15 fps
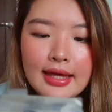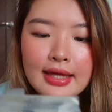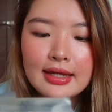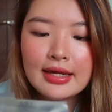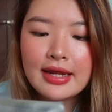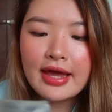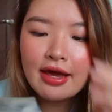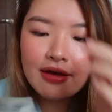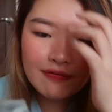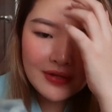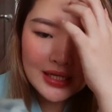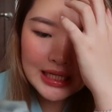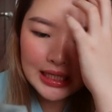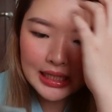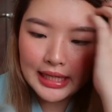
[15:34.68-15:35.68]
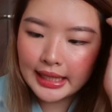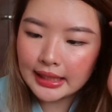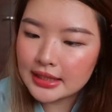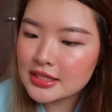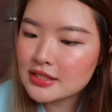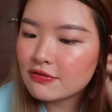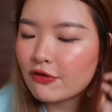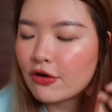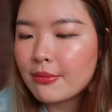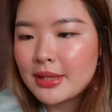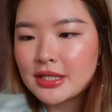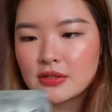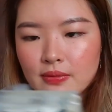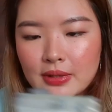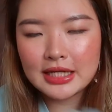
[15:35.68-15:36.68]
And they have it in like this
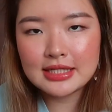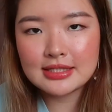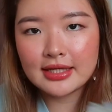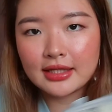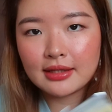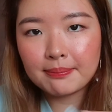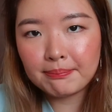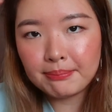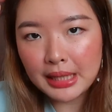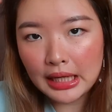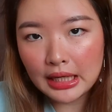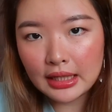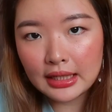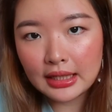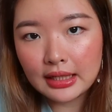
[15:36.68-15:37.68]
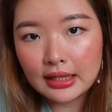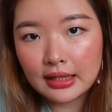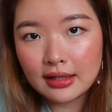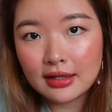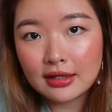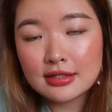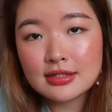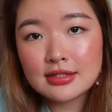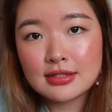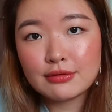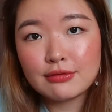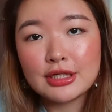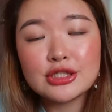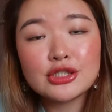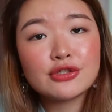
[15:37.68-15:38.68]
form as well as like the big
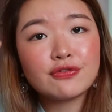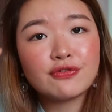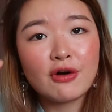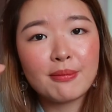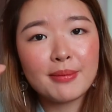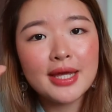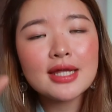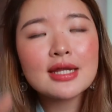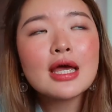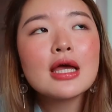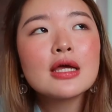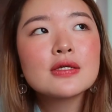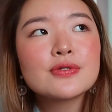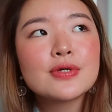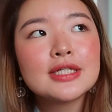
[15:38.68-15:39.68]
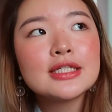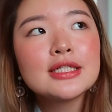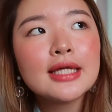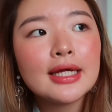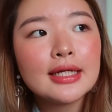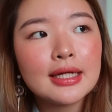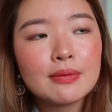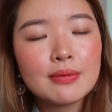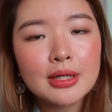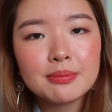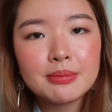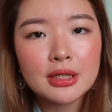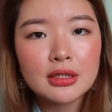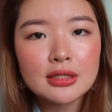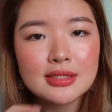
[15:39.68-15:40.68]
syringe format. So I didn't get that
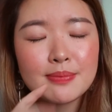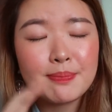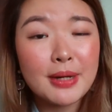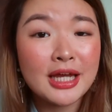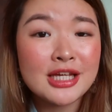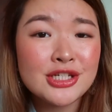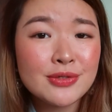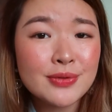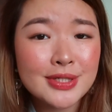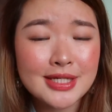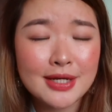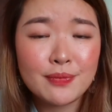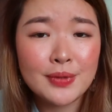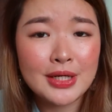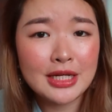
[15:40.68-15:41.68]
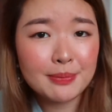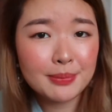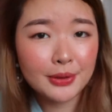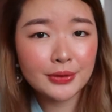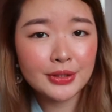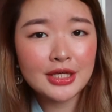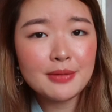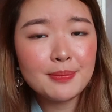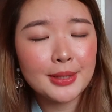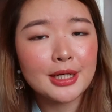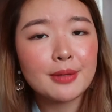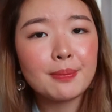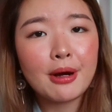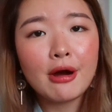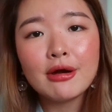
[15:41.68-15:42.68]
one because the packaging was like really bulky,
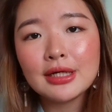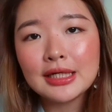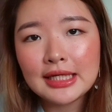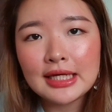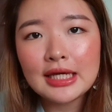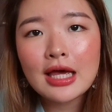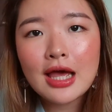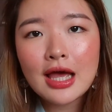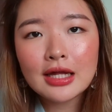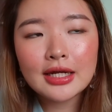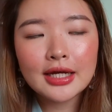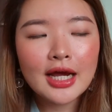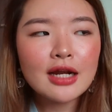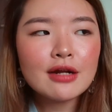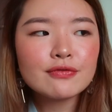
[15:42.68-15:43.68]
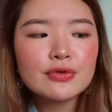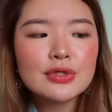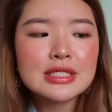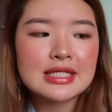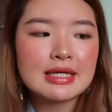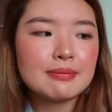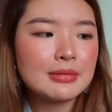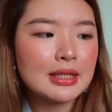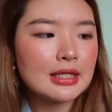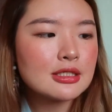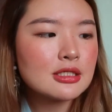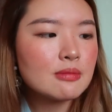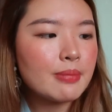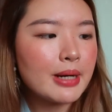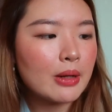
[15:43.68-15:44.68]
but apparently they kind of do the same
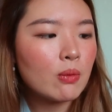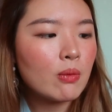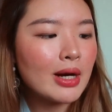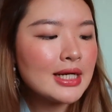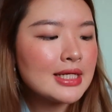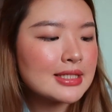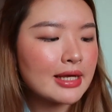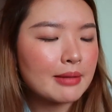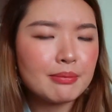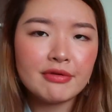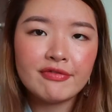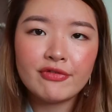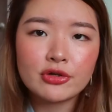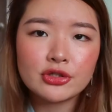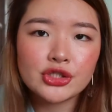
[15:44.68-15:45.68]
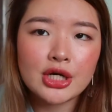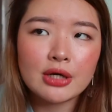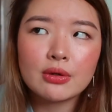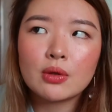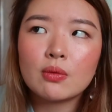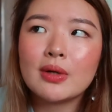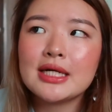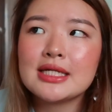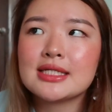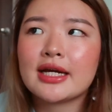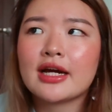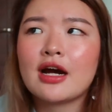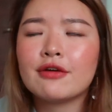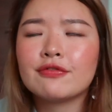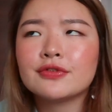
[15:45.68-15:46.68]
things, but one is like before shower, one
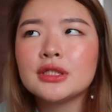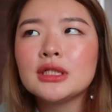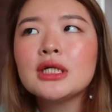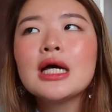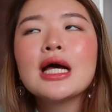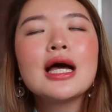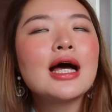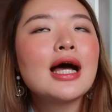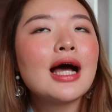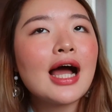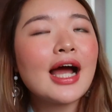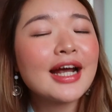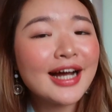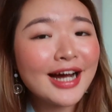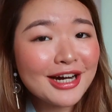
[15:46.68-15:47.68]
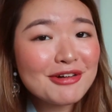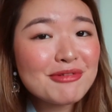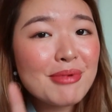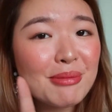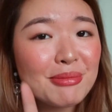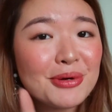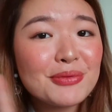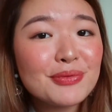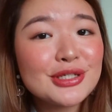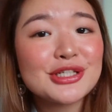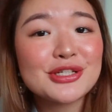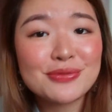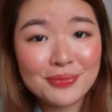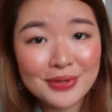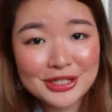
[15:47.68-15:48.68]
is like after. I can't remember
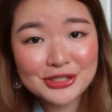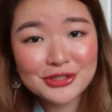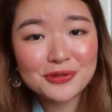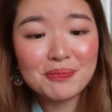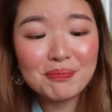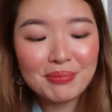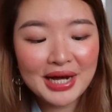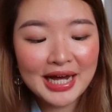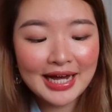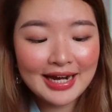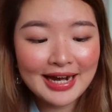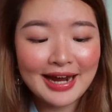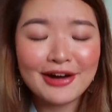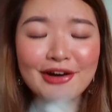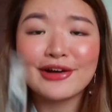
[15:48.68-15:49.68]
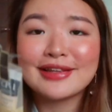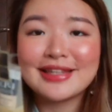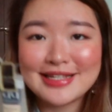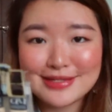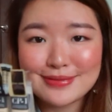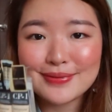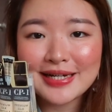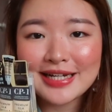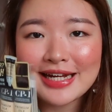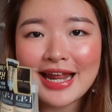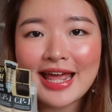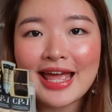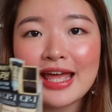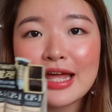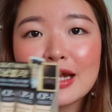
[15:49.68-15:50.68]
which is which, but I got this one,
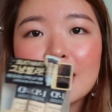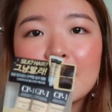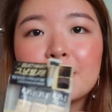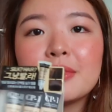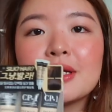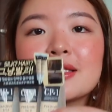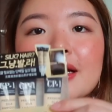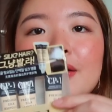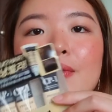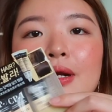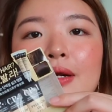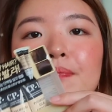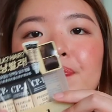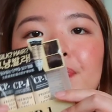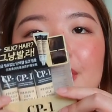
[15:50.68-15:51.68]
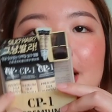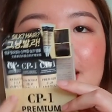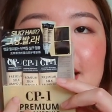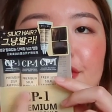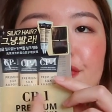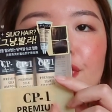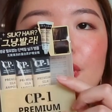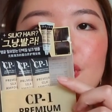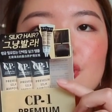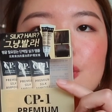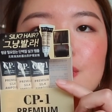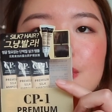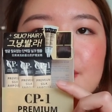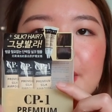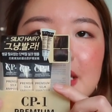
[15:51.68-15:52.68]
and there's like four
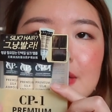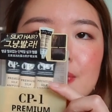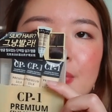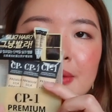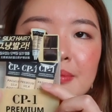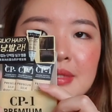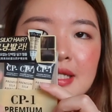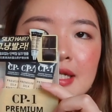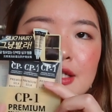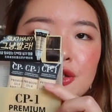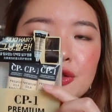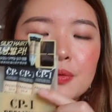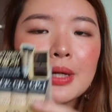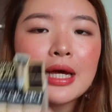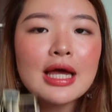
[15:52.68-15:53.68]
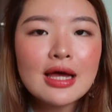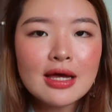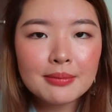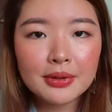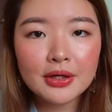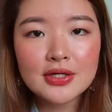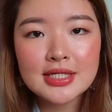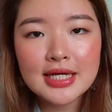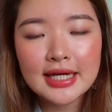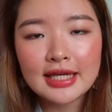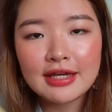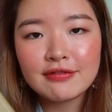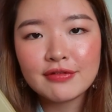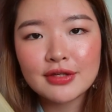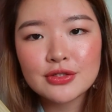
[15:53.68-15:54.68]
tubes, but there's one missing tube because I
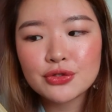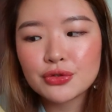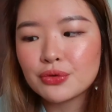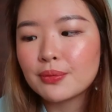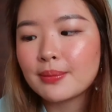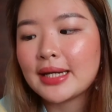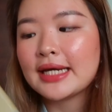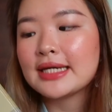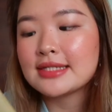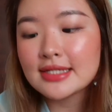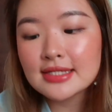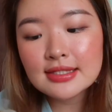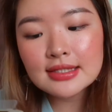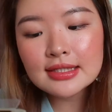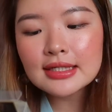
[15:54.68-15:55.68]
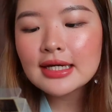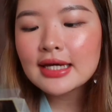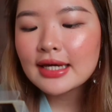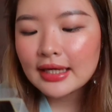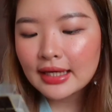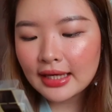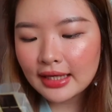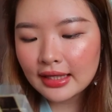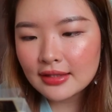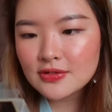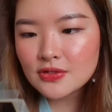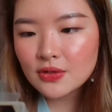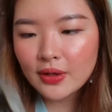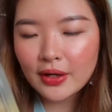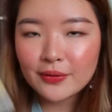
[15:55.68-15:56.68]
gave it to my sister,
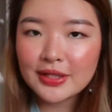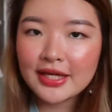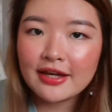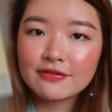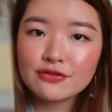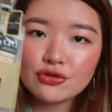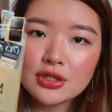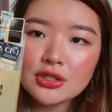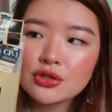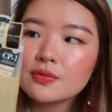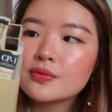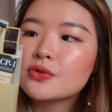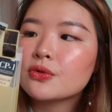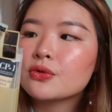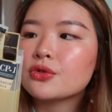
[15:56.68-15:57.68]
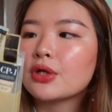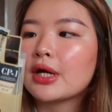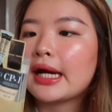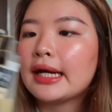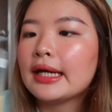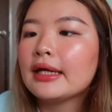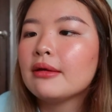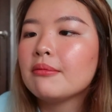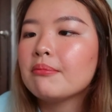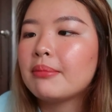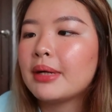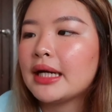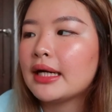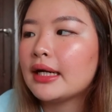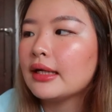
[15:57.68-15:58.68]
and so I only have three tubes to try.
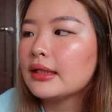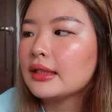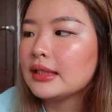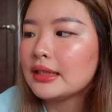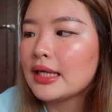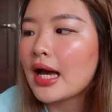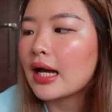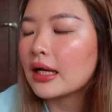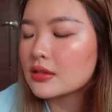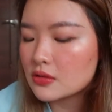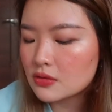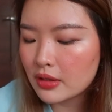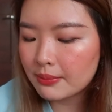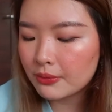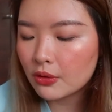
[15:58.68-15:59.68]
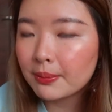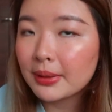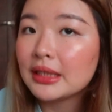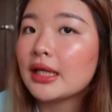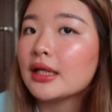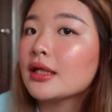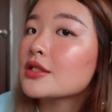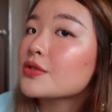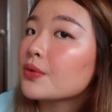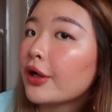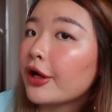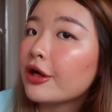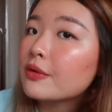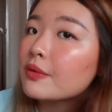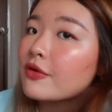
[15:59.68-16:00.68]
But yeah, so I'm hoping that this will
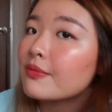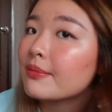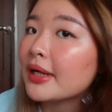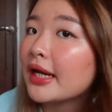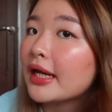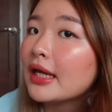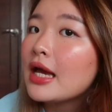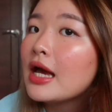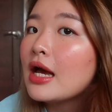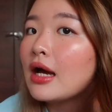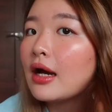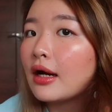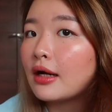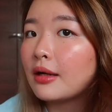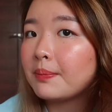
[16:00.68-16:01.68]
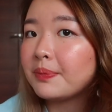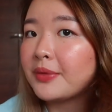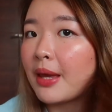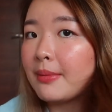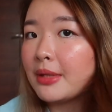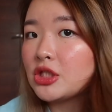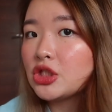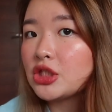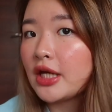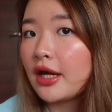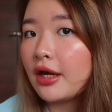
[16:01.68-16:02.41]
help with my damaged